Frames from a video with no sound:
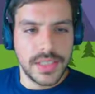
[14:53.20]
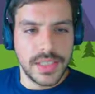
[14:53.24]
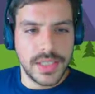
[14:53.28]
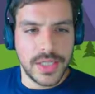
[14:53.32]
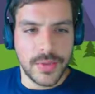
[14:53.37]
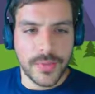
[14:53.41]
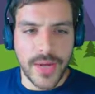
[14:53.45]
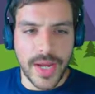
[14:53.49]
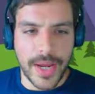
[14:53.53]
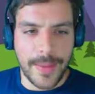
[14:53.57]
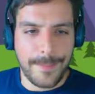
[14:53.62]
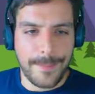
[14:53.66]

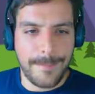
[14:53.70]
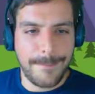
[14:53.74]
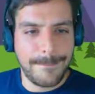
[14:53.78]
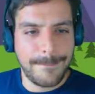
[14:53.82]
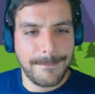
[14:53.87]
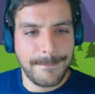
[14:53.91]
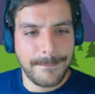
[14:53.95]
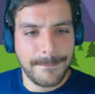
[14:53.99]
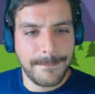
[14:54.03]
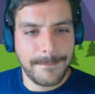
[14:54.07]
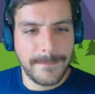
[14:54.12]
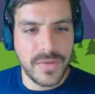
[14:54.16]
Okay,
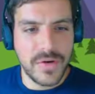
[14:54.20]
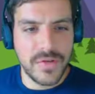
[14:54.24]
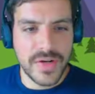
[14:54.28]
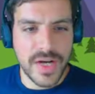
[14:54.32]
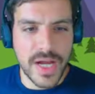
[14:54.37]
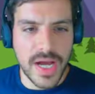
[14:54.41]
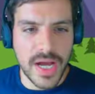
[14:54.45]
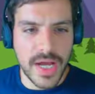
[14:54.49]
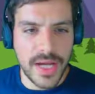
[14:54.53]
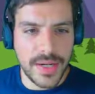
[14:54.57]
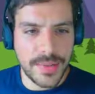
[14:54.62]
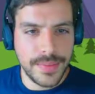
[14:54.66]
moving
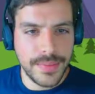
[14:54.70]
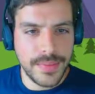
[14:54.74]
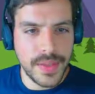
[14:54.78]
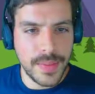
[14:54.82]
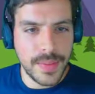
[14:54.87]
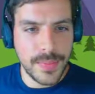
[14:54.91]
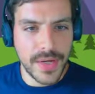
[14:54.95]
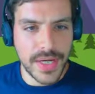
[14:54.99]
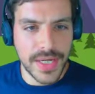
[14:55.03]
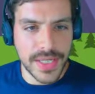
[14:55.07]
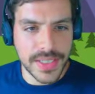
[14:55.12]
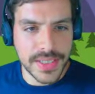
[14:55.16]
on.
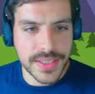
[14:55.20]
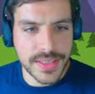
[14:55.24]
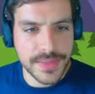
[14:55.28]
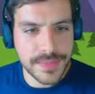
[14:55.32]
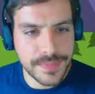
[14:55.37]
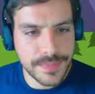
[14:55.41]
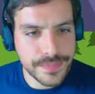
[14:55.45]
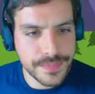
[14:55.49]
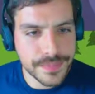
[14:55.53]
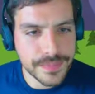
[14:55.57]
Number 8.